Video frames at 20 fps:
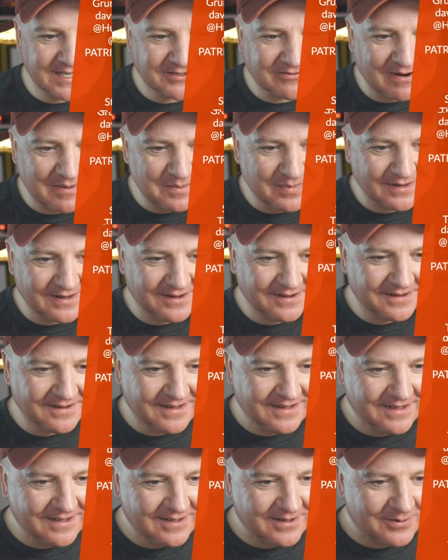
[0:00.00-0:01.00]
Scrambler,
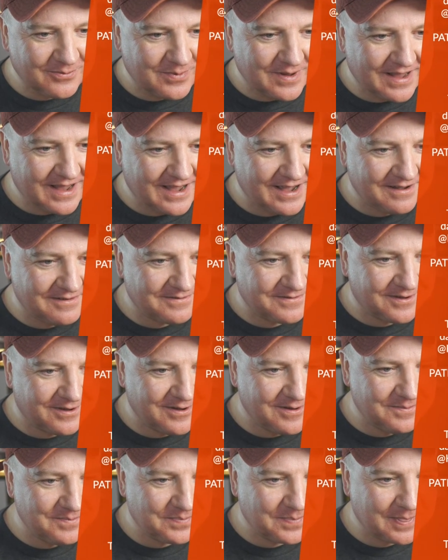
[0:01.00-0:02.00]
we have
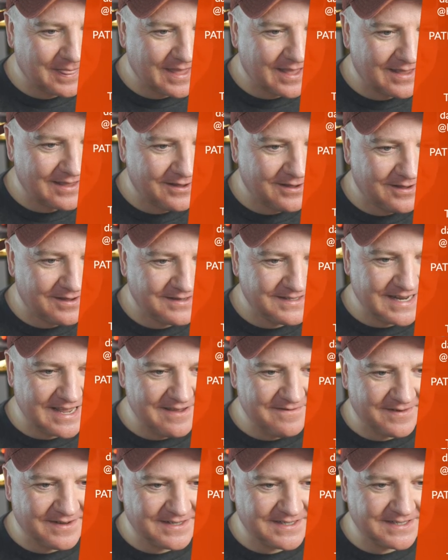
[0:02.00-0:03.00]

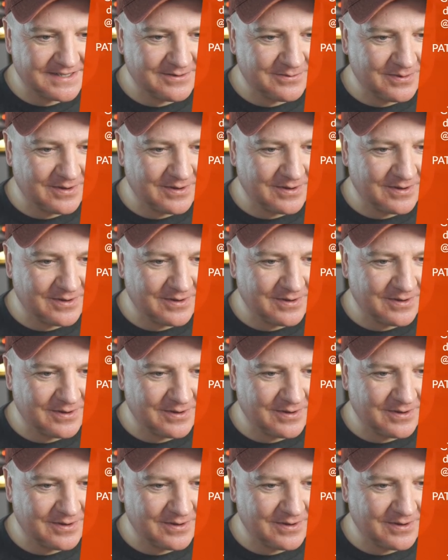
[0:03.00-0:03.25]
David,